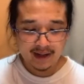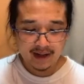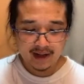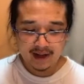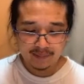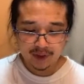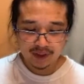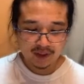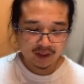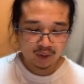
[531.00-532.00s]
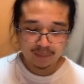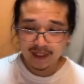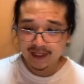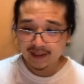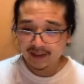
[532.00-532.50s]
I'm just going to
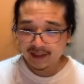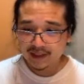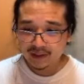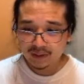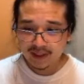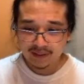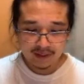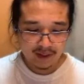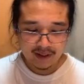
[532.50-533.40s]
duplicate this so that